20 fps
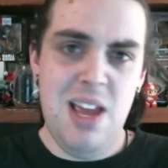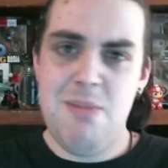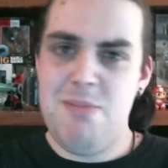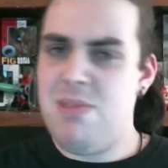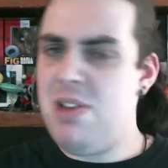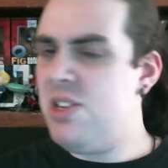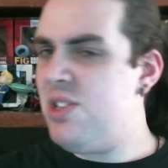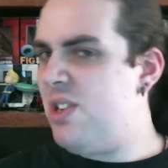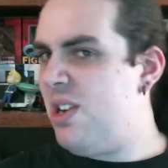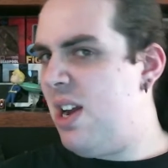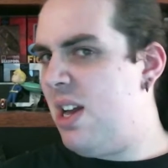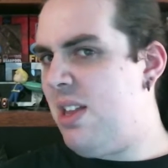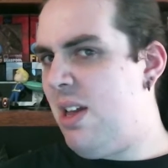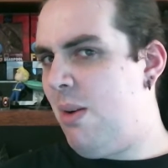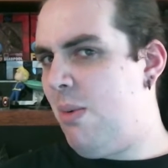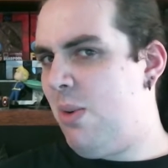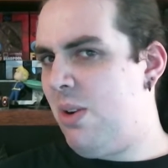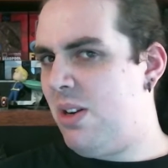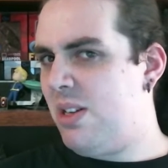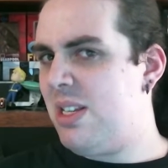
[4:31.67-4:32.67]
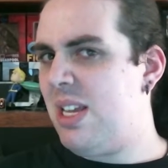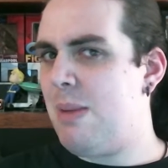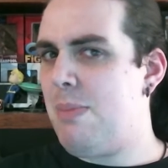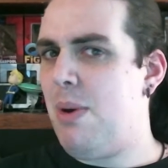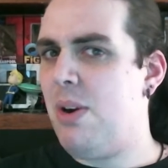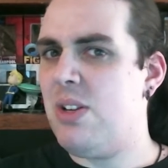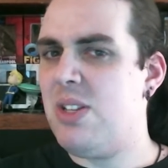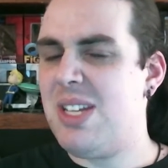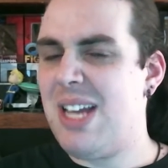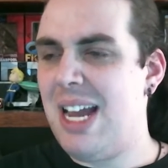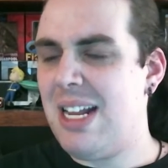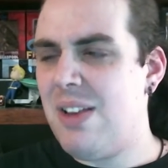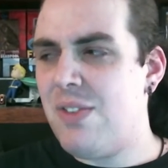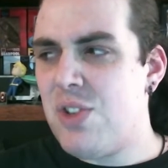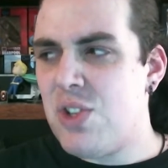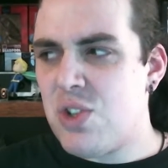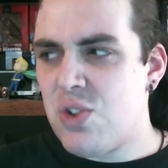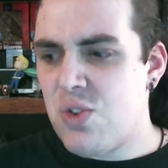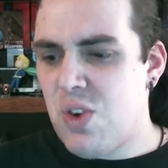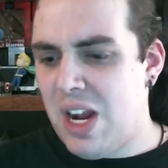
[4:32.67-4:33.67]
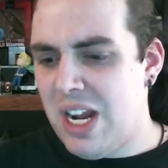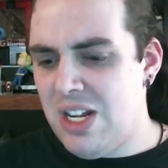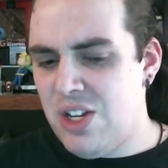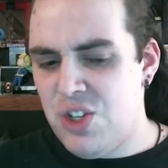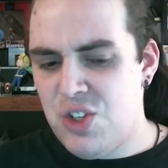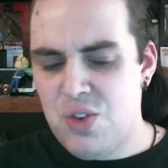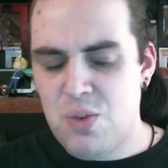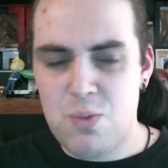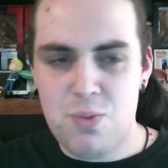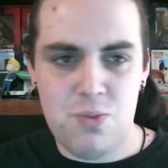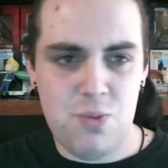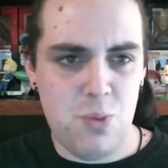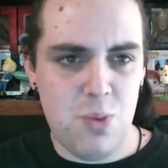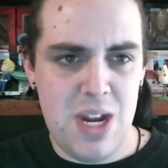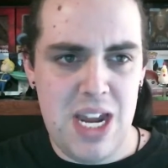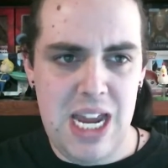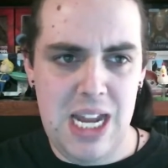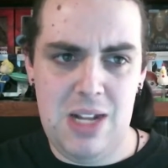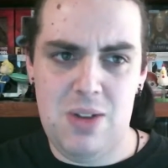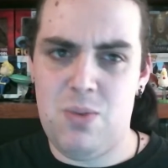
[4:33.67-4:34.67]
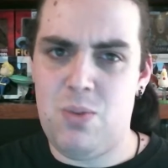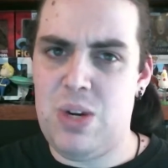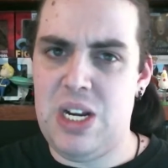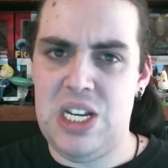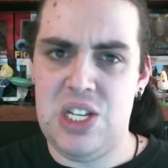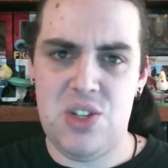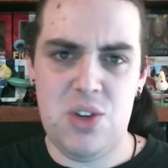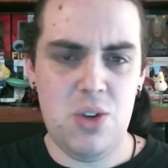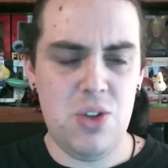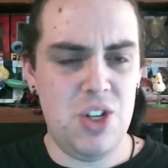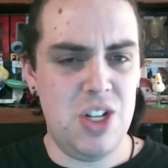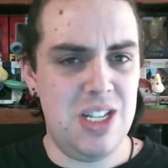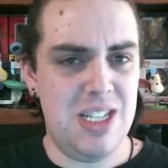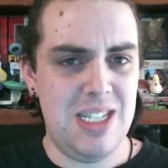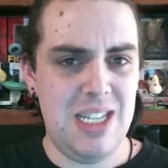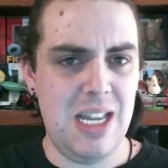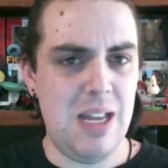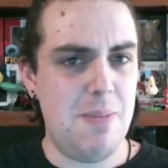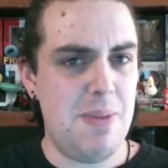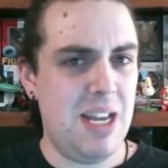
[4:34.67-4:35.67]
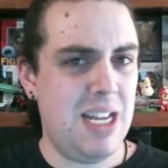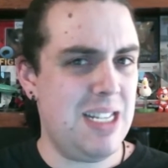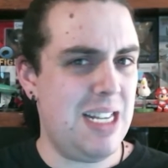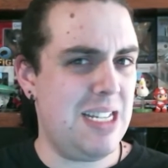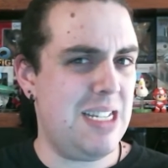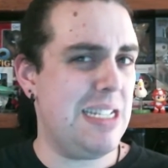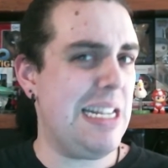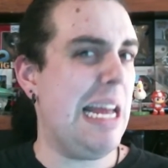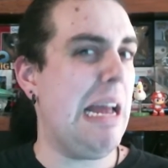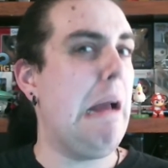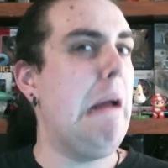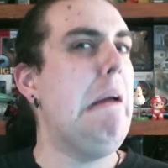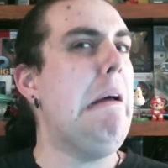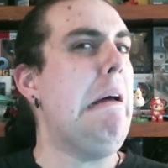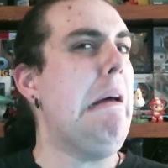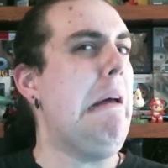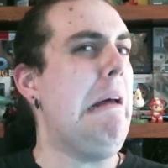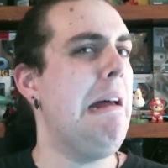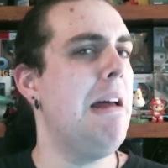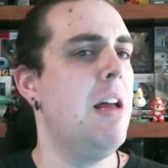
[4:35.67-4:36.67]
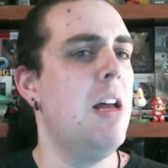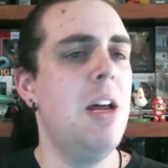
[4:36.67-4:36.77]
I'm not sure how that works. That part's kind of strange to read and research and see because it's just like, huh?